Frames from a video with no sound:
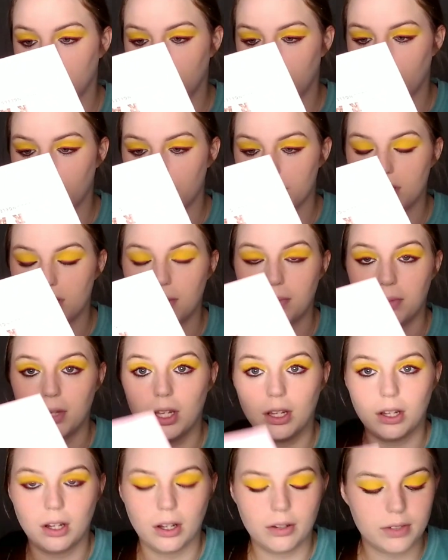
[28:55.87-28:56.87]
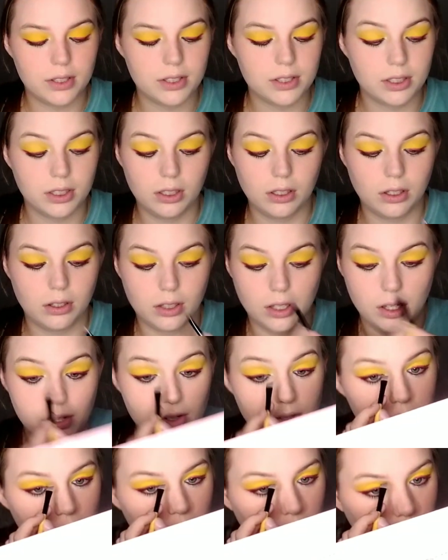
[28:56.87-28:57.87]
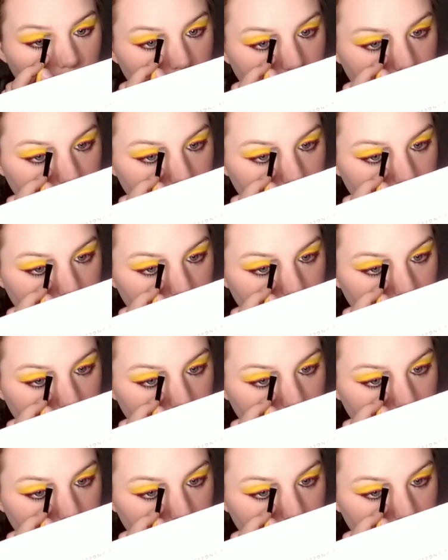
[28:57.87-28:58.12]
Do the same thing, obviously, on the other side.